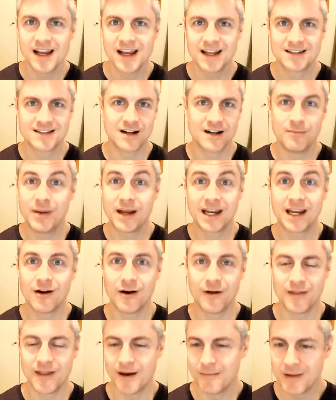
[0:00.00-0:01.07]
instead of picking
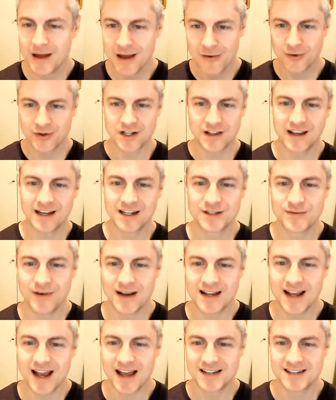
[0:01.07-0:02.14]
on them, which I think is
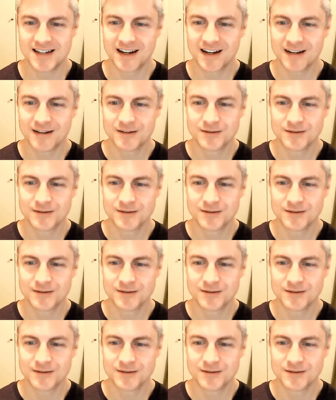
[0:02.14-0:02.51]
fantastic.